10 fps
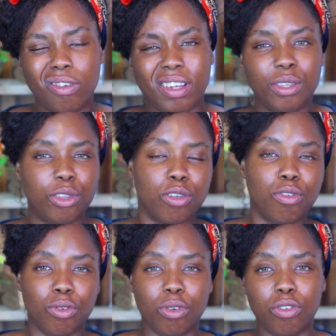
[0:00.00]
So I
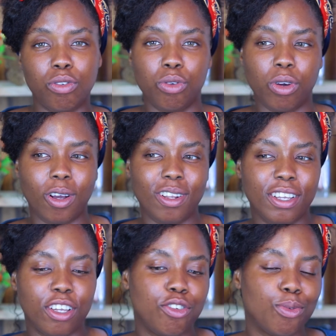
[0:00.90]
thought to do this tutorial
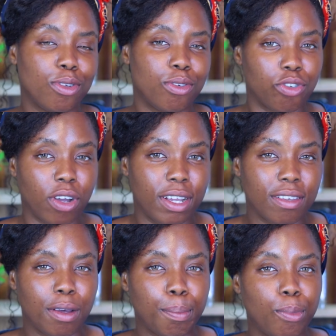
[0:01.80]
in case you want to try
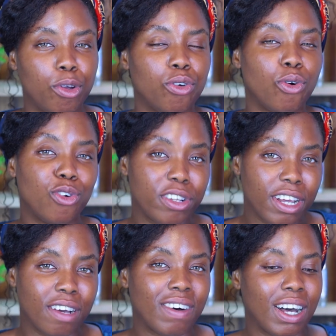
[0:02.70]
it out but you
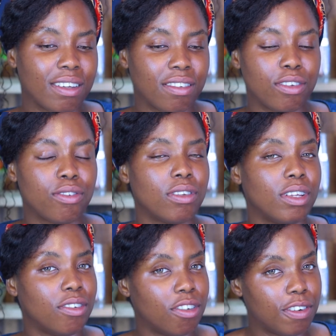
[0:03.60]
only have access to
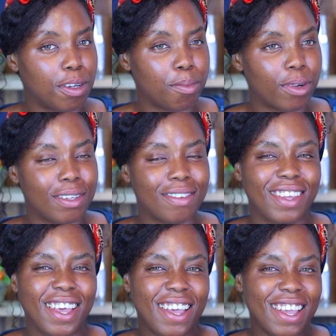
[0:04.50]
Nigerian
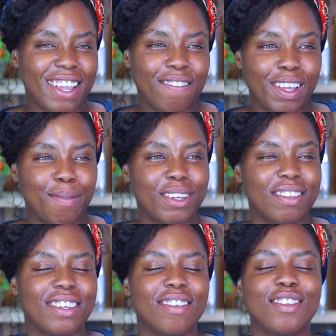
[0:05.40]
brands, if that
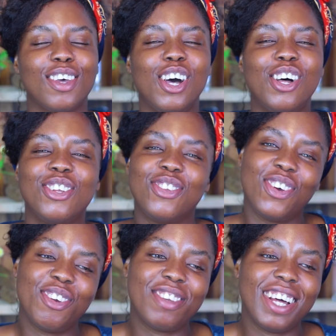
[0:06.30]
makes sense.
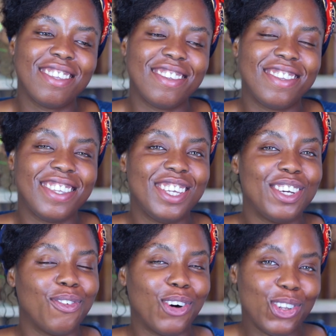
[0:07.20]
So if you'd like to
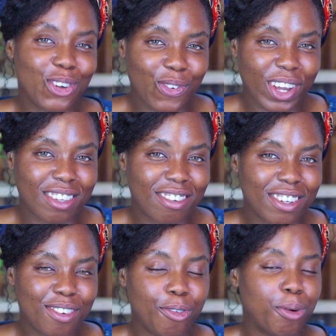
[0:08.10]
see what look we
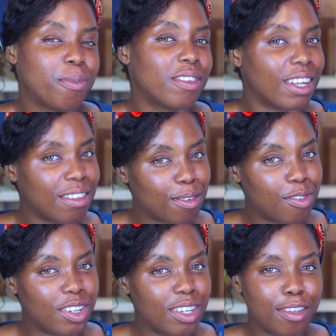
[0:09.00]
achieve from start to
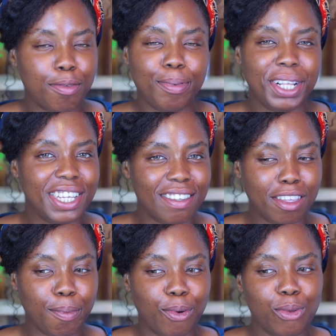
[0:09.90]
finish,
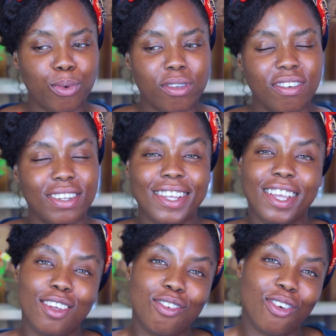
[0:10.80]
please keep on watching.
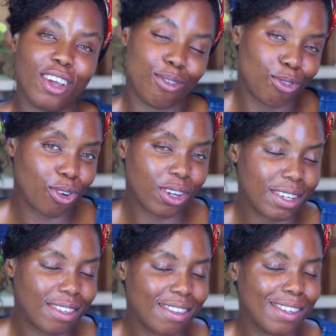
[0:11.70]
In case you enjoy
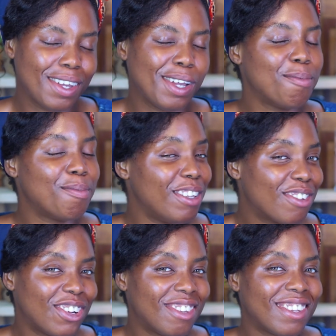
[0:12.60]
it,
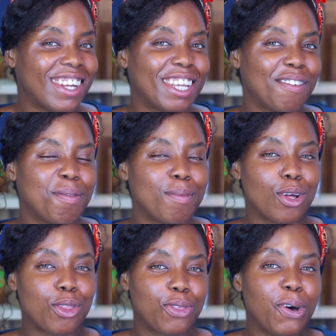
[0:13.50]
please consider giving
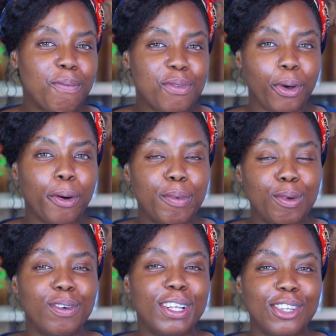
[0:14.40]
me a thumbs up.
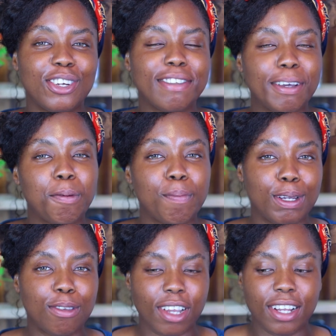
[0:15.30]
It really does help
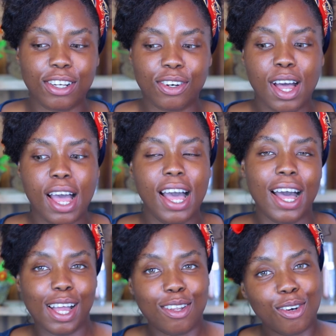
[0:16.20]
my channel,
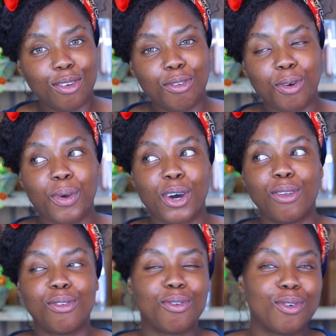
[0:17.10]
and also we're
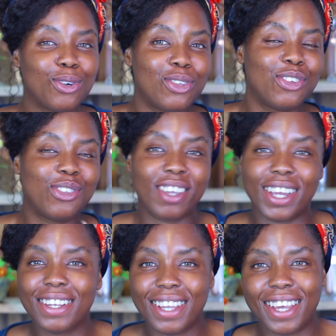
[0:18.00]
on the road to
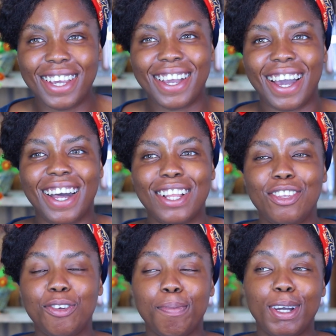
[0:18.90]
10k,
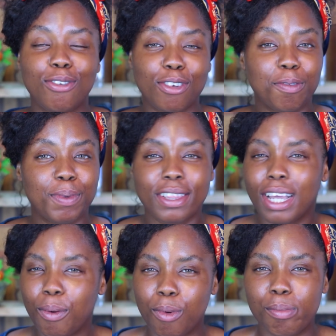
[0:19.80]
and you might just be
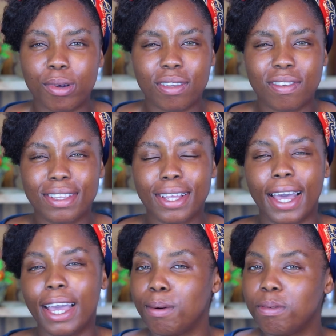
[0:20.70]
that one person
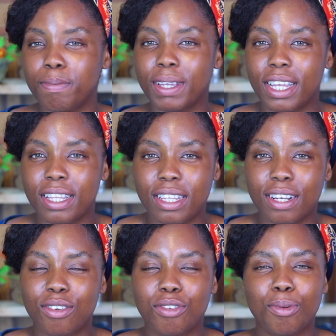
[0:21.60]
that helps me get
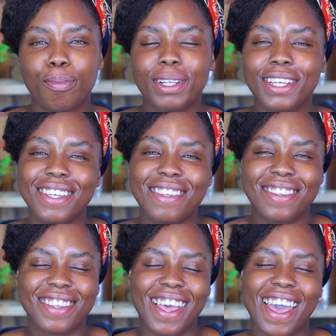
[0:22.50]
there. So please
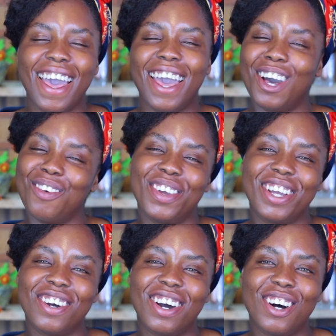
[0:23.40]
help a
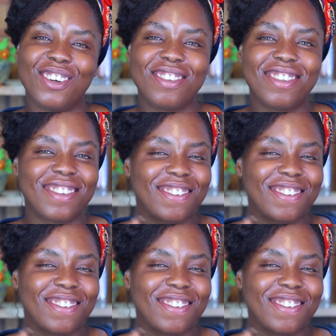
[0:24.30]
girl out,